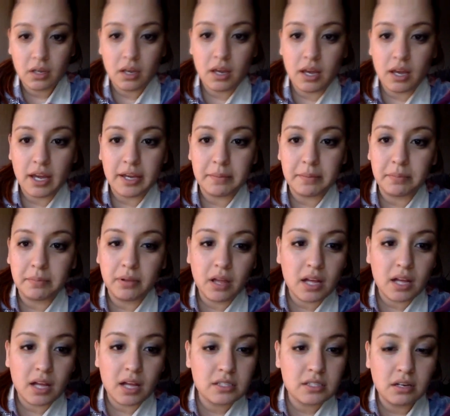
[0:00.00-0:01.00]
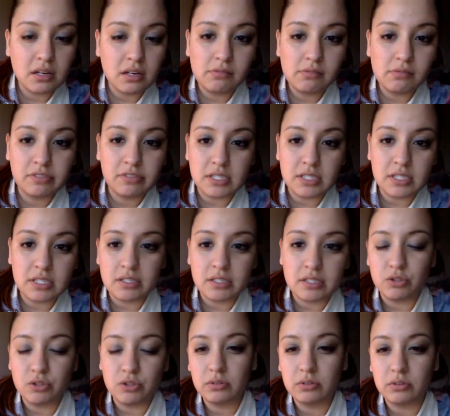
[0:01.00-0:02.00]
A plot of
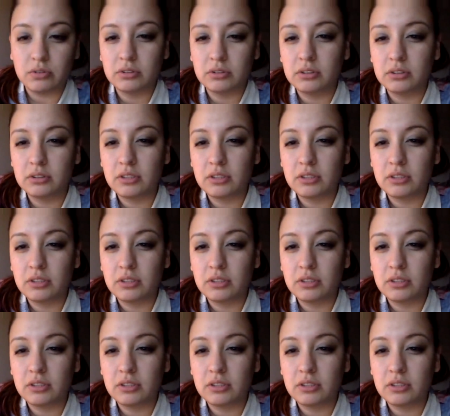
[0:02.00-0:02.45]
residuals.